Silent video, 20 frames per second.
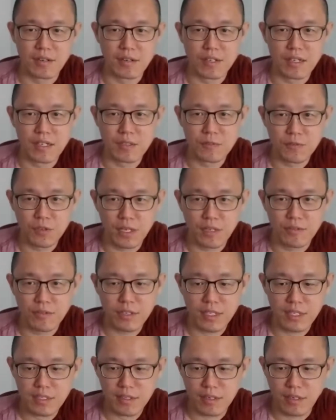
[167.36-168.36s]
if you are
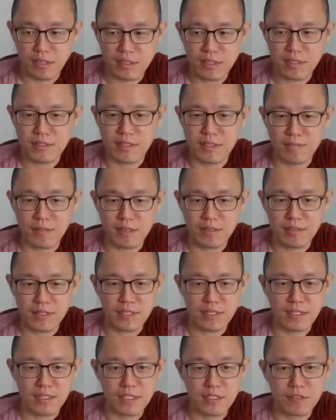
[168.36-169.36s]
really honest about
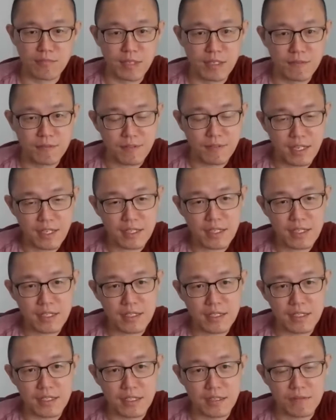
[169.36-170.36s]
it, you may find
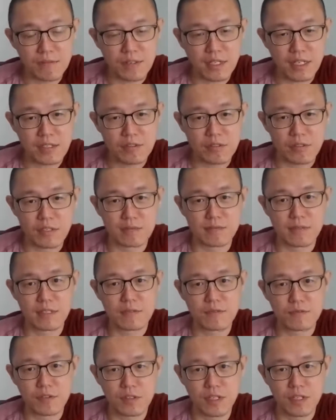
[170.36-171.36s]
it difficult to even
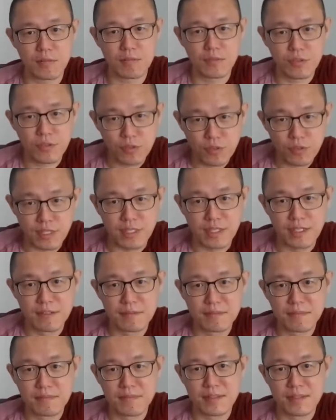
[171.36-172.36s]
fill up 3
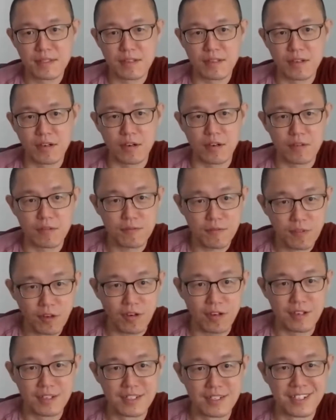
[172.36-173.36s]
or
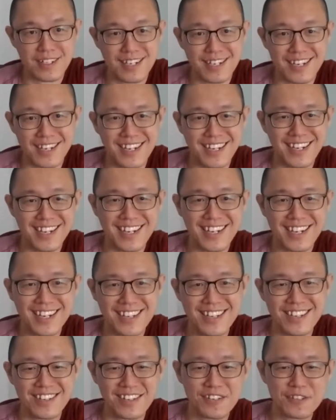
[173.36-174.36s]
4.
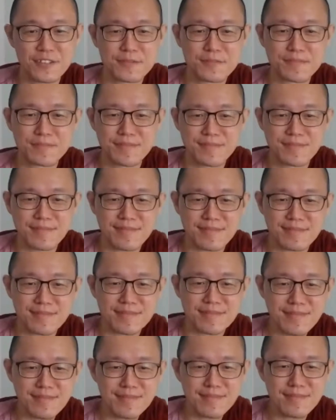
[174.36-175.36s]
You know?
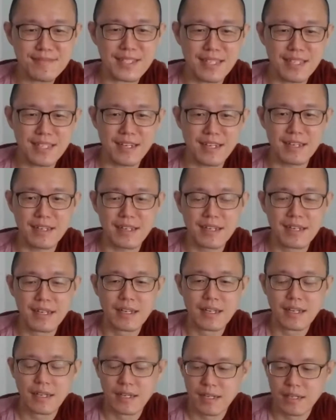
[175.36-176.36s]
Yeah.
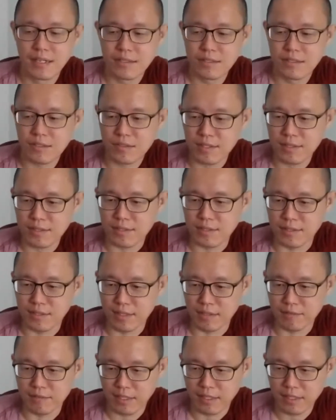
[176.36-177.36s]
So this is
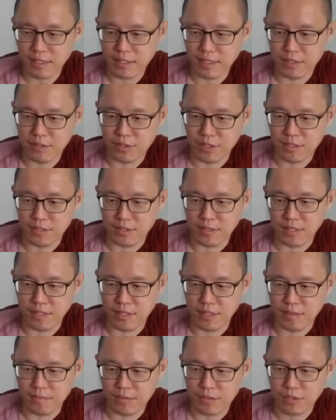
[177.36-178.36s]
a very
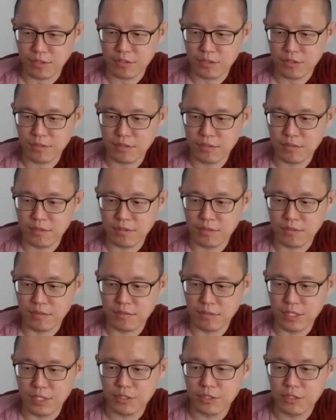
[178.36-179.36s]
interesting approach,
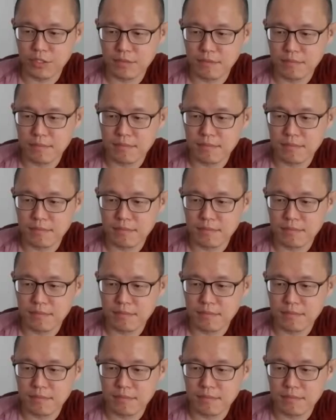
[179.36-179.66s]
which